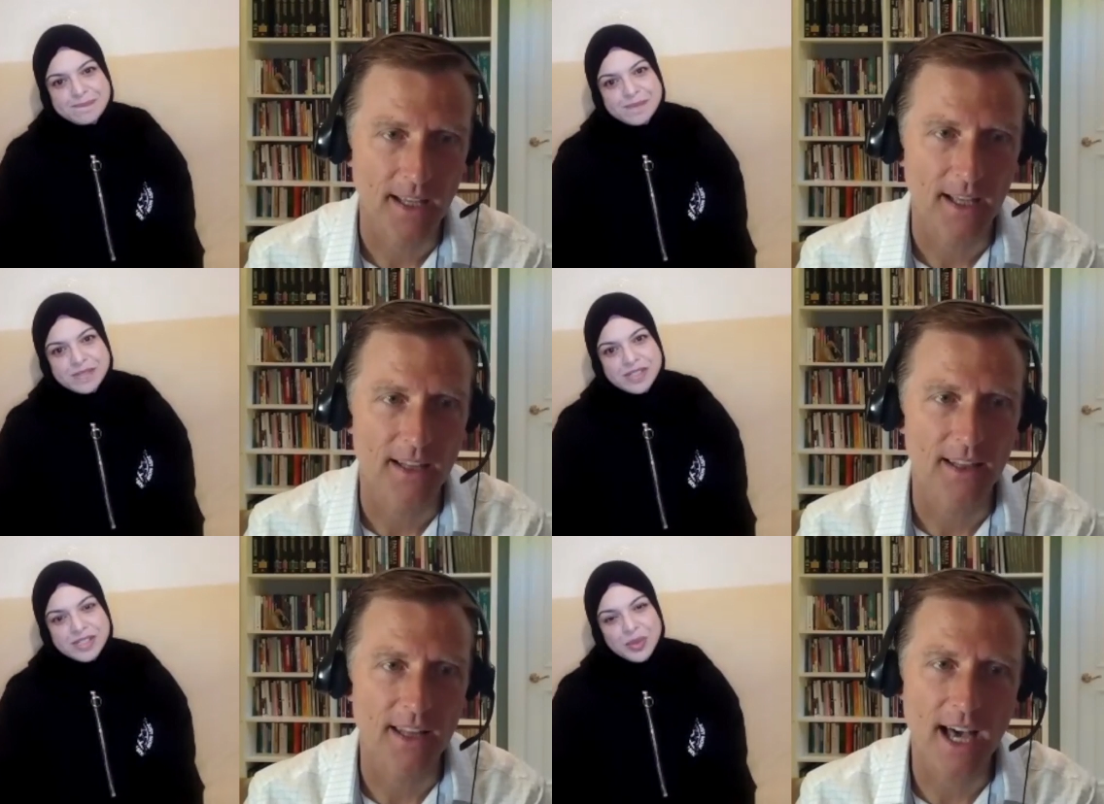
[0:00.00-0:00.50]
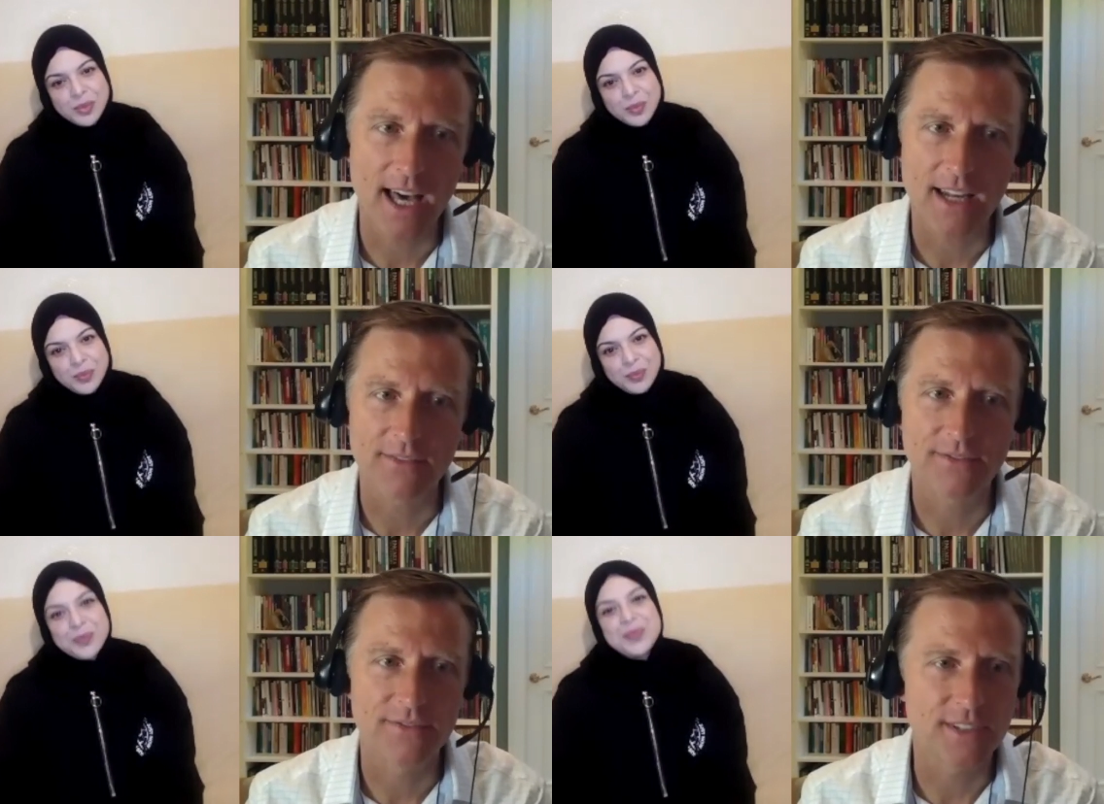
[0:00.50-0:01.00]
Speaker 1: a lot
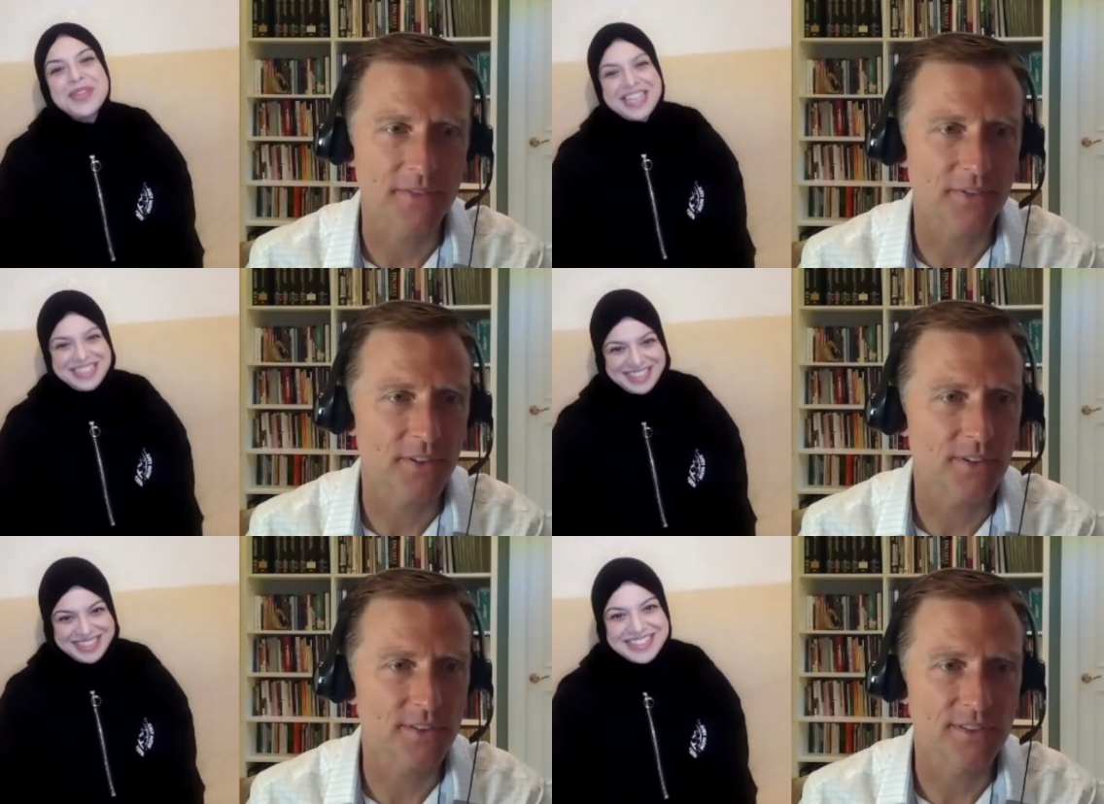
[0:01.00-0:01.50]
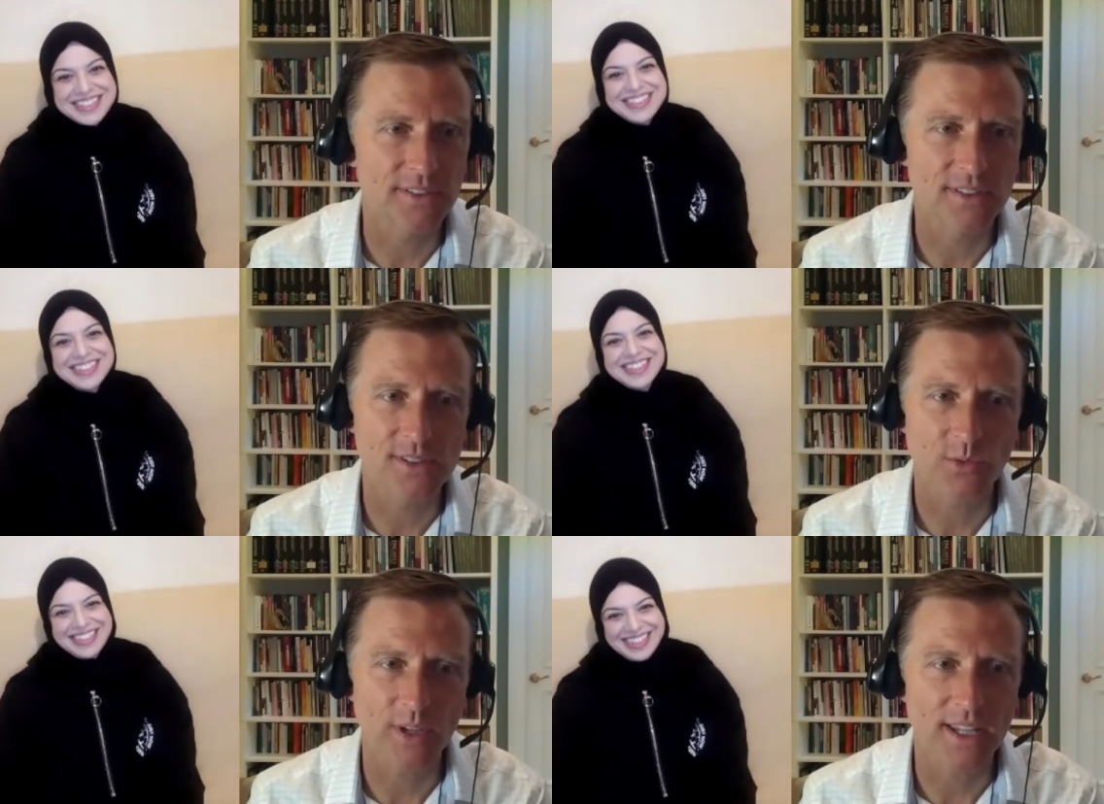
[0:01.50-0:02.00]
of different
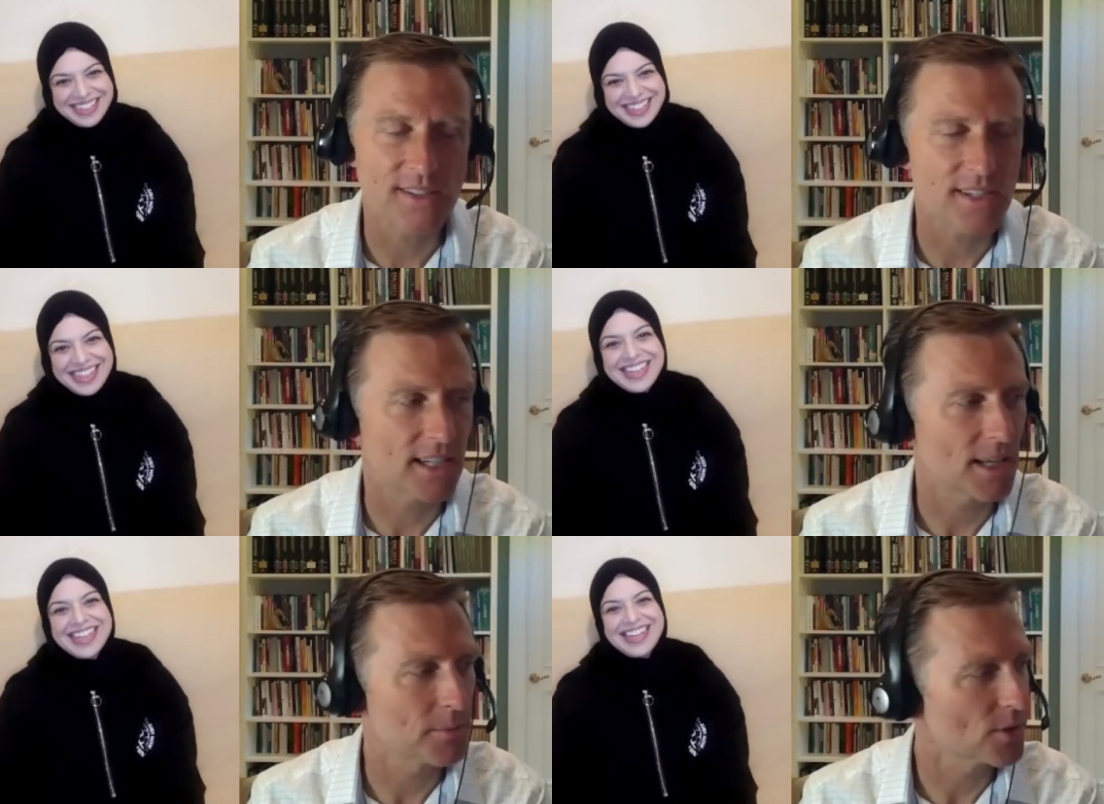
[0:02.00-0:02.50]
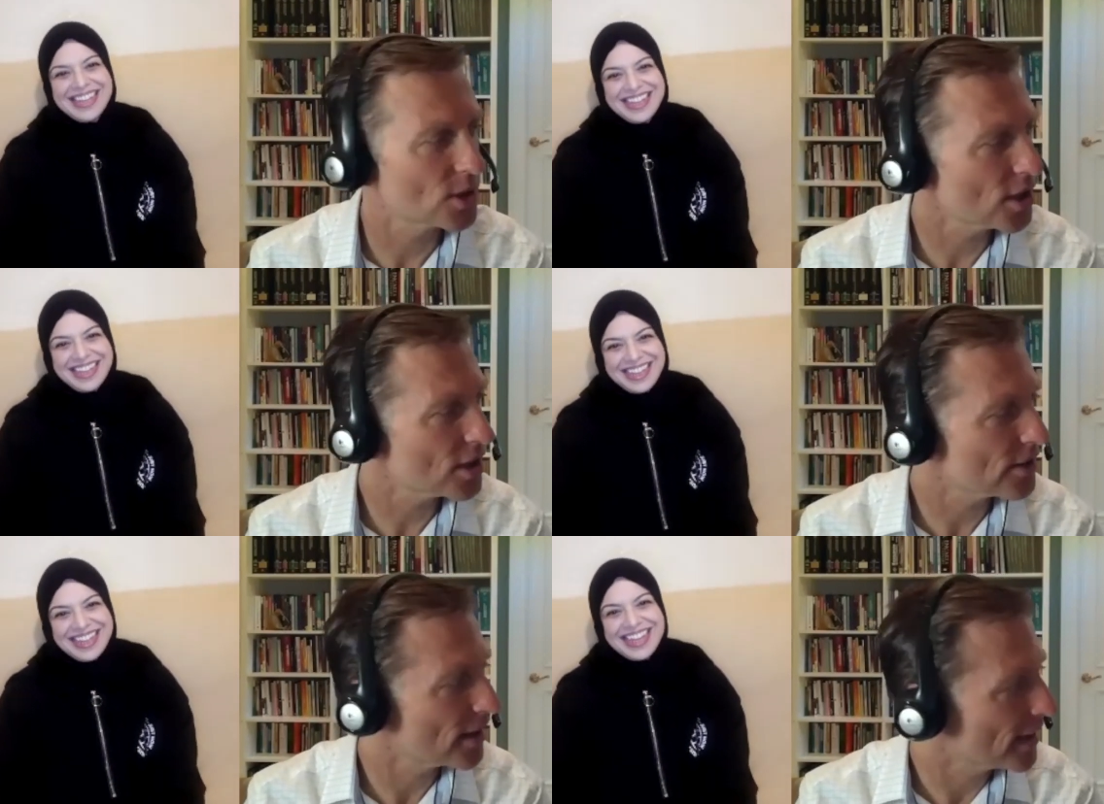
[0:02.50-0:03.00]
sweets, and I'm
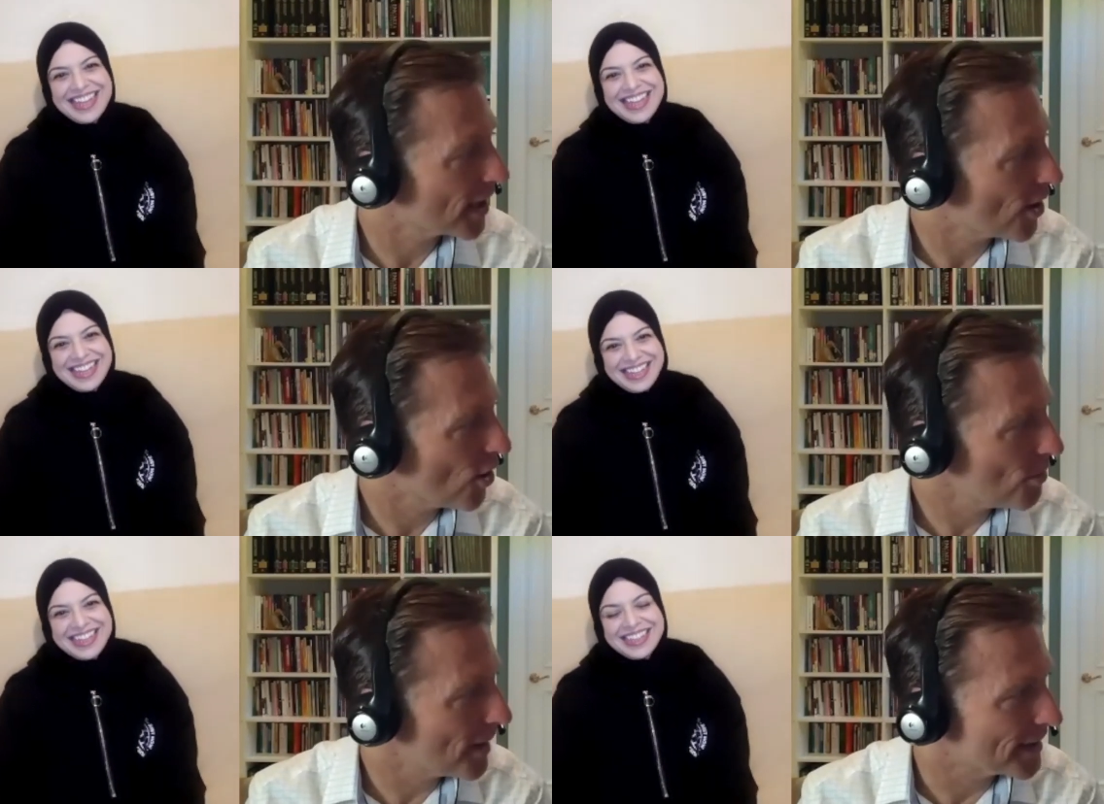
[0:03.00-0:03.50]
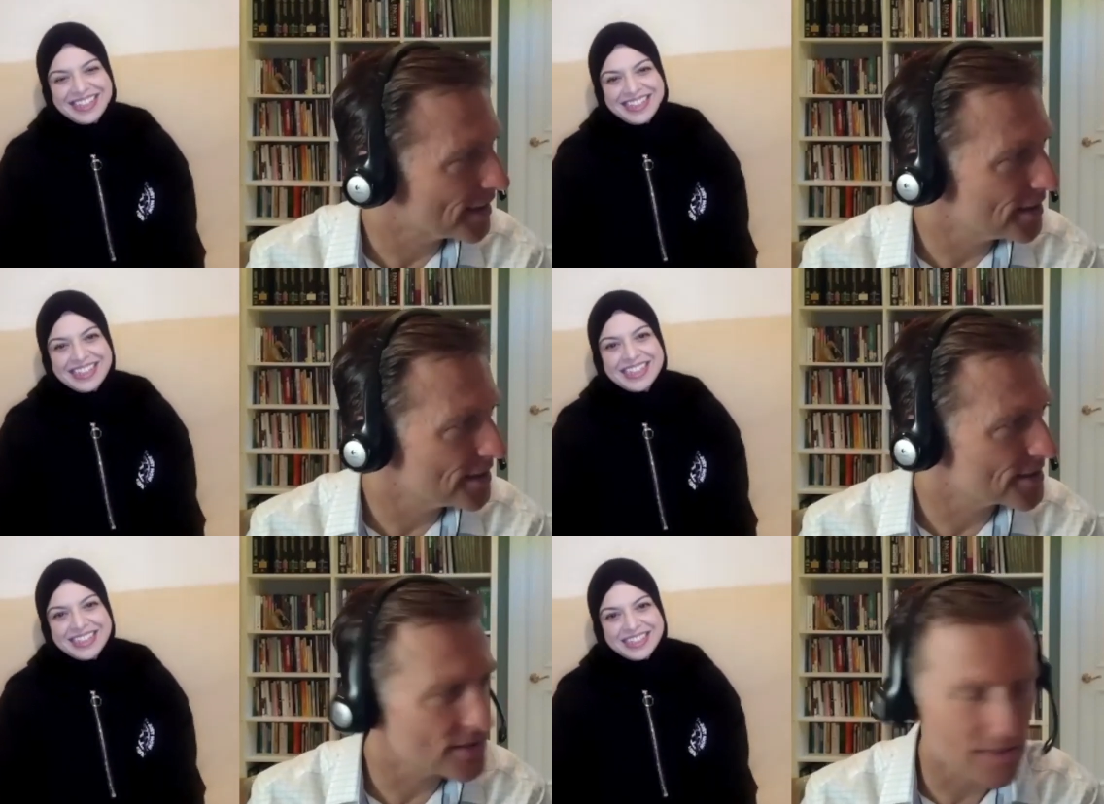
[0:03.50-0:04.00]
looking around like, oh my
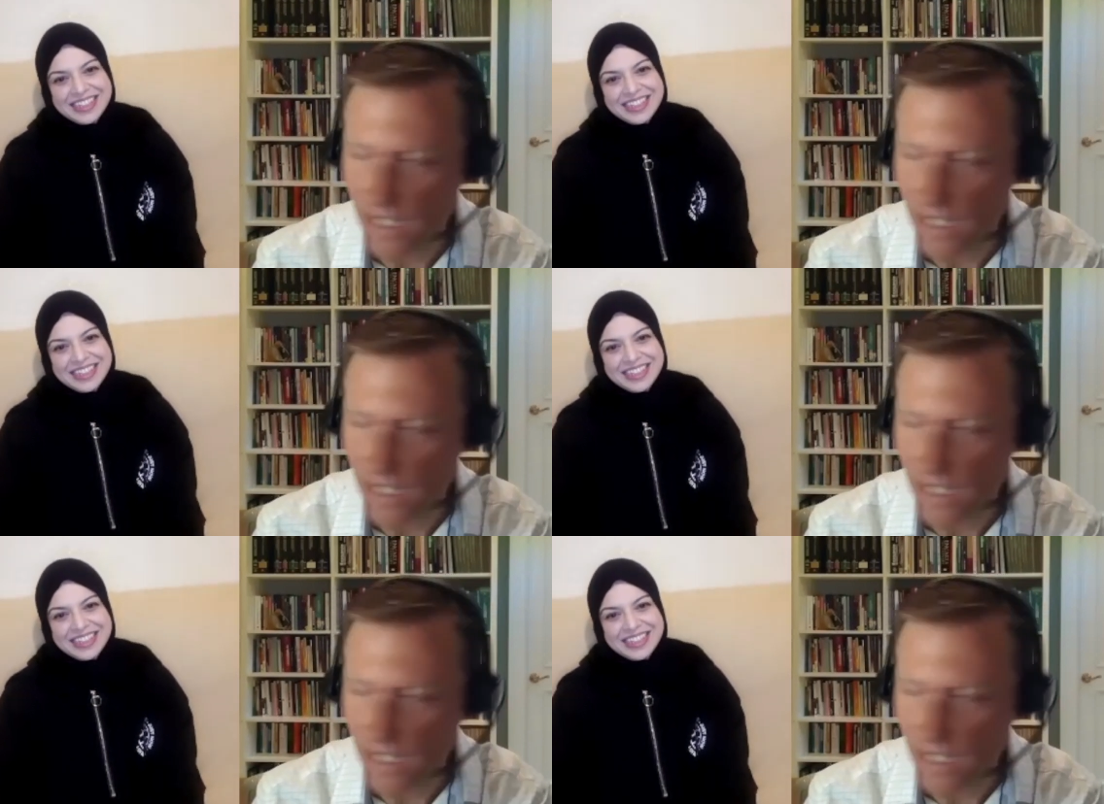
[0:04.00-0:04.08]
goodness, it's